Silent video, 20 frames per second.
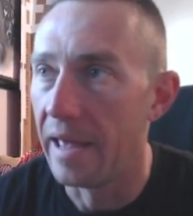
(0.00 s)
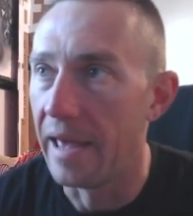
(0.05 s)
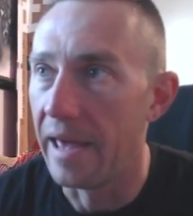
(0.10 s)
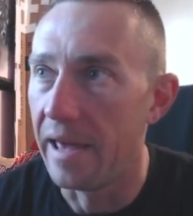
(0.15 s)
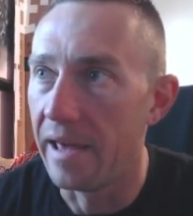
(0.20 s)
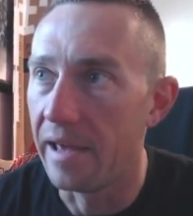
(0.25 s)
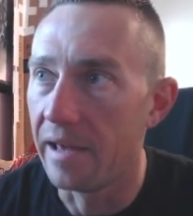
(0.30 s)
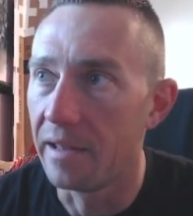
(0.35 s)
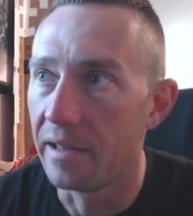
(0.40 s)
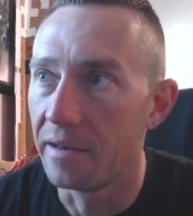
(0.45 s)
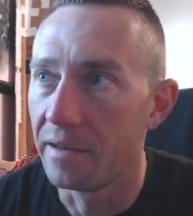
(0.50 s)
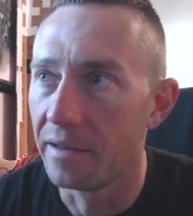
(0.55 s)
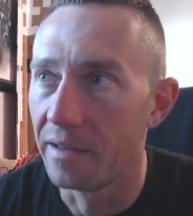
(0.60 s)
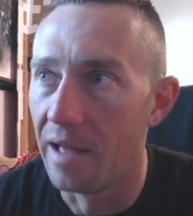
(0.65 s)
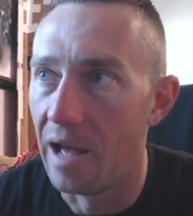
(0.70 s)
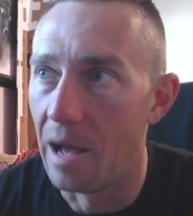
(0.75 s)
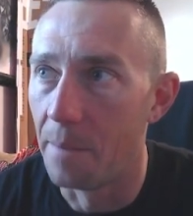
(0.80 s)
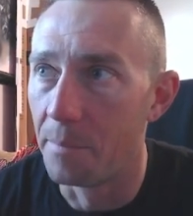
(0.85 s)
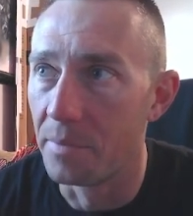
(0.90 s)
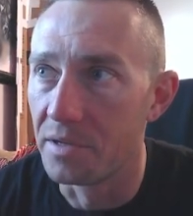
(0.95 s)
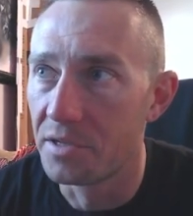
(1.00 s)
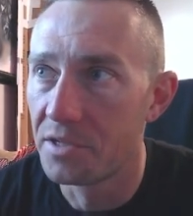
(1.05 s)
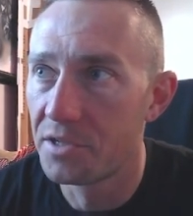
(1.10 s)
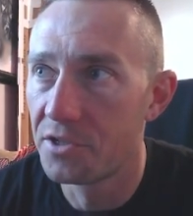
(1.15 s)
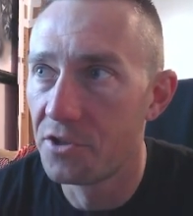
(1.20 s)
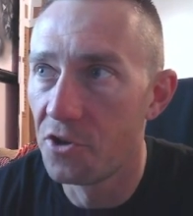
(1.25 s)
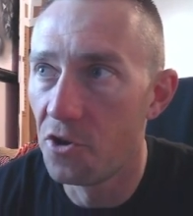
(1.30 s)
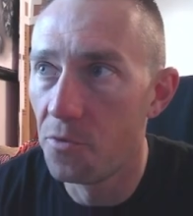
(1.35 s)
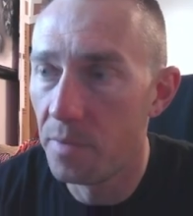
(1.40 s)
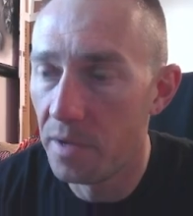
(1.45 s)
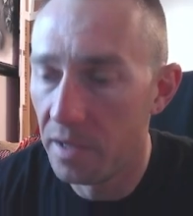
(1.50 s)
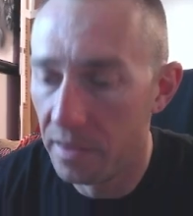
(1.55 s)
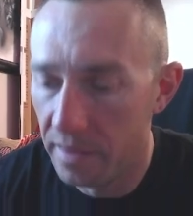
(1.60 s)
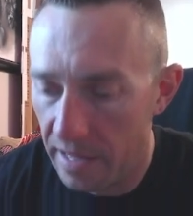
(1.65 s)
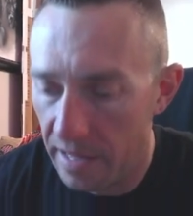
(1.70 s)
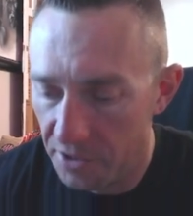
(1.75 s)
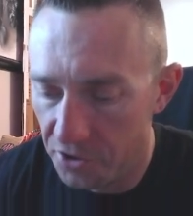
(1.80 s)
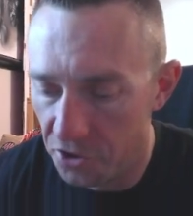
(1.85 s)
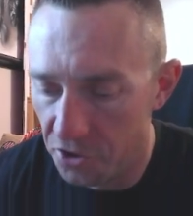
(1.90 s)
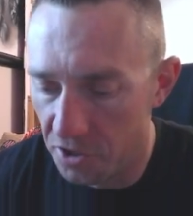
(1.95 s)
And I'm assuming
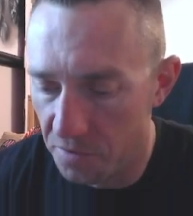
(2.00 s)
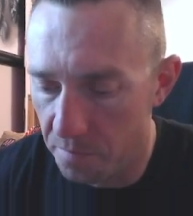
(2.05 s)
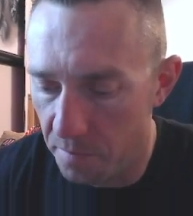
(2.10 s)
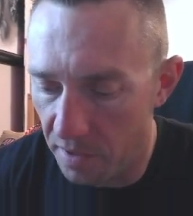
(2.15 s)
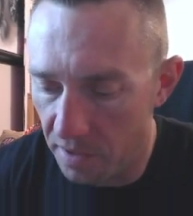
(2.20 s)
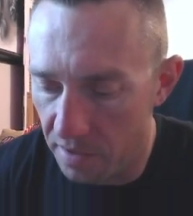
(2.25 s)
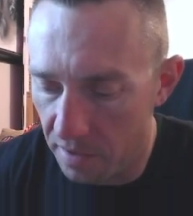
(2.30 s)
that's just